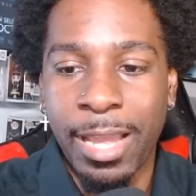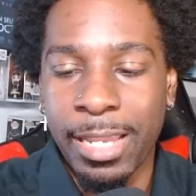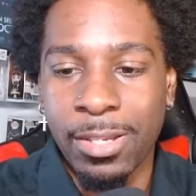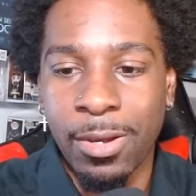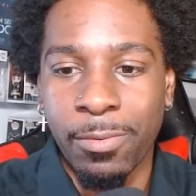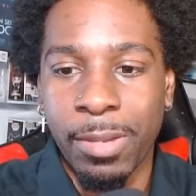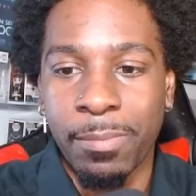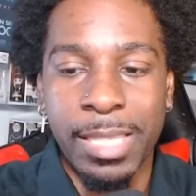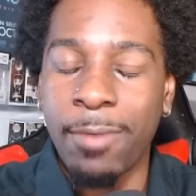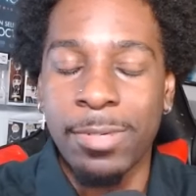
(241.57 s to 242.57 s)
how that song went,
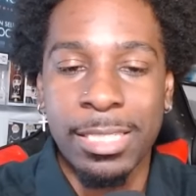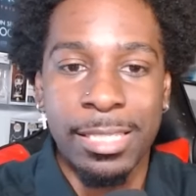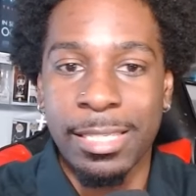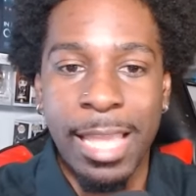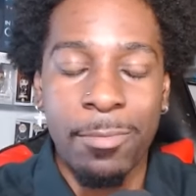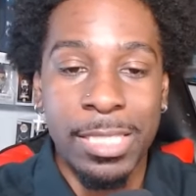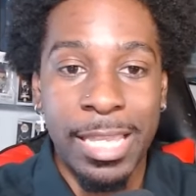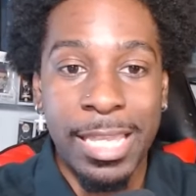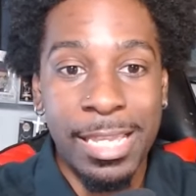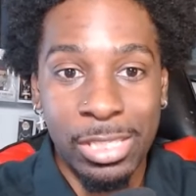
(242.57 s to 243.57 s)
but that was
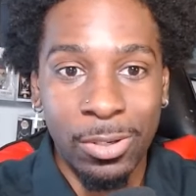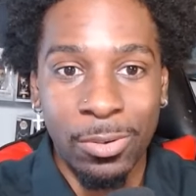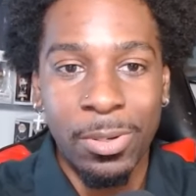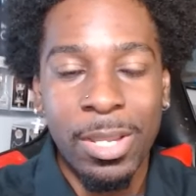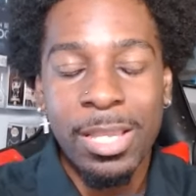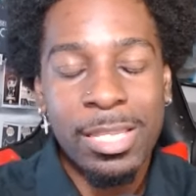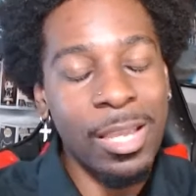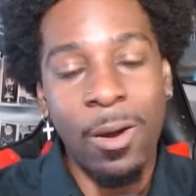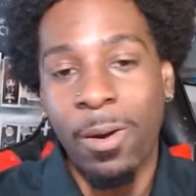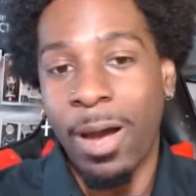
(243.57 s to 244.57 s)
an eat too.
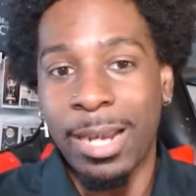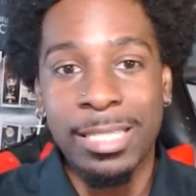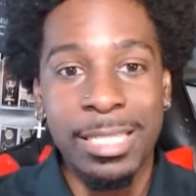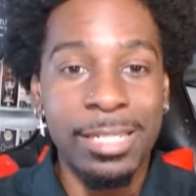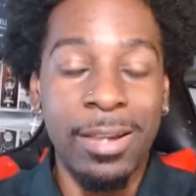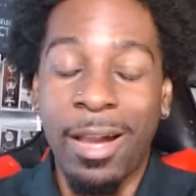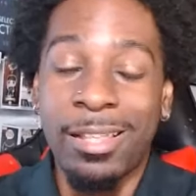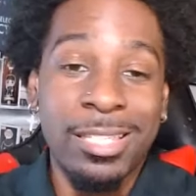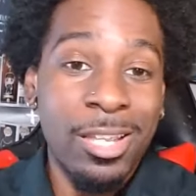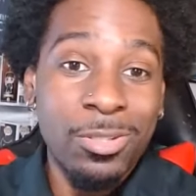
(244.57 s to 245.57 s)
So honestly,
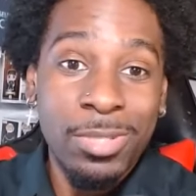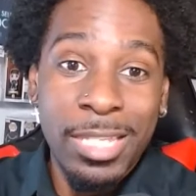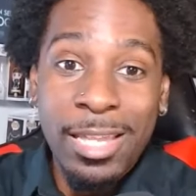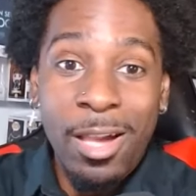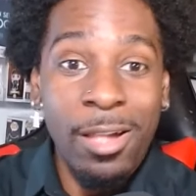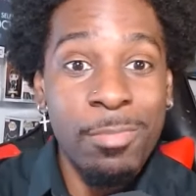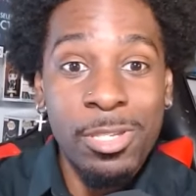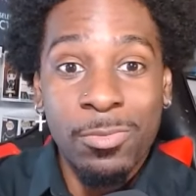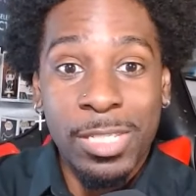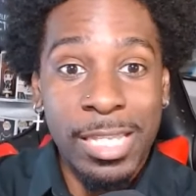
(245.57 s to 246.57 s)
all the songs was an eat, all the
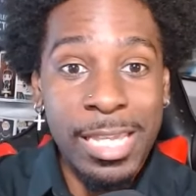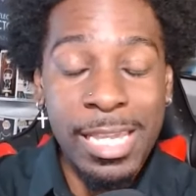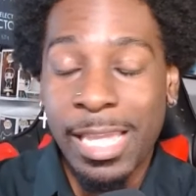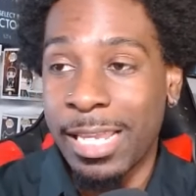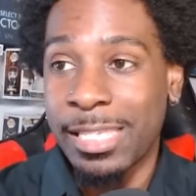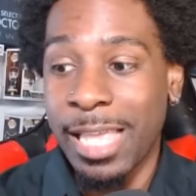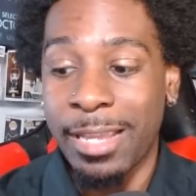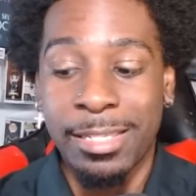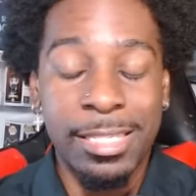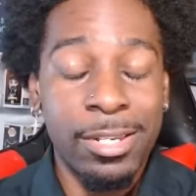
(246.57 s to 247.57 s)
music was an eat. And it's like,
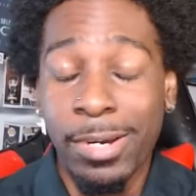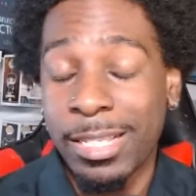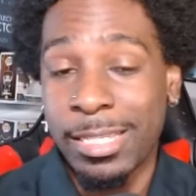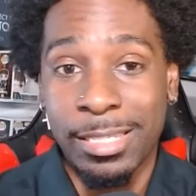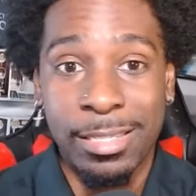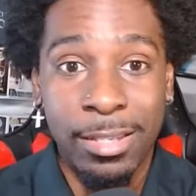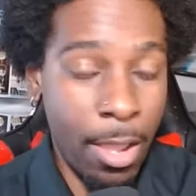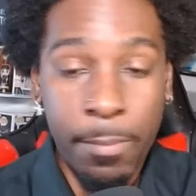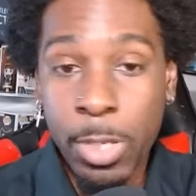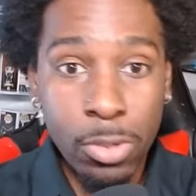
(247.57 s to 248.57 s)
considering this is
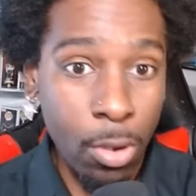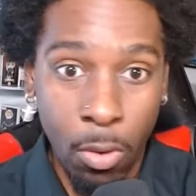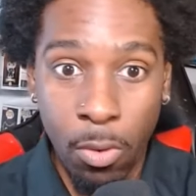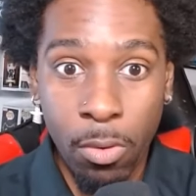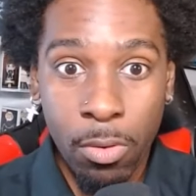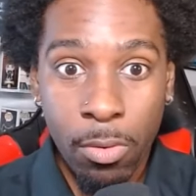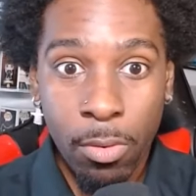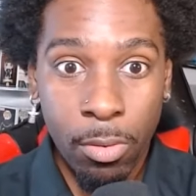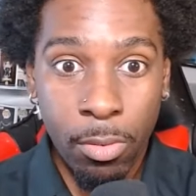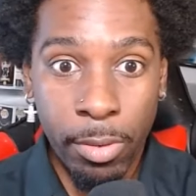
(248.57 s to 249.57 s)
a musical
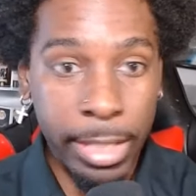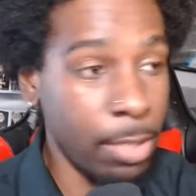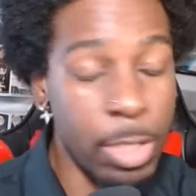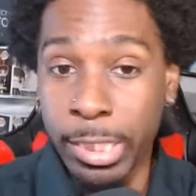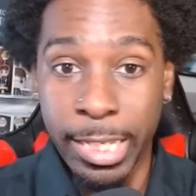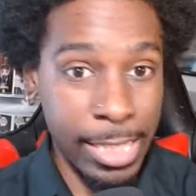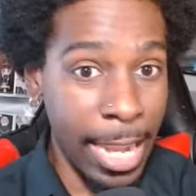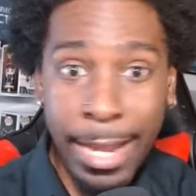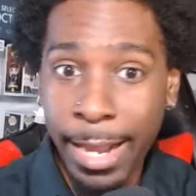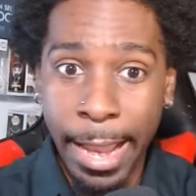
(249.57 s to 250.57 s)
and the music is
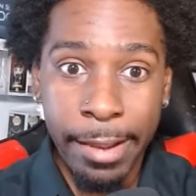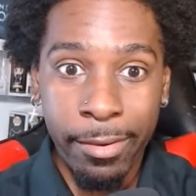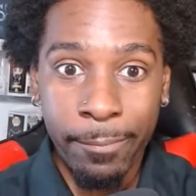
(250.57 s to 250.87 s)
eating,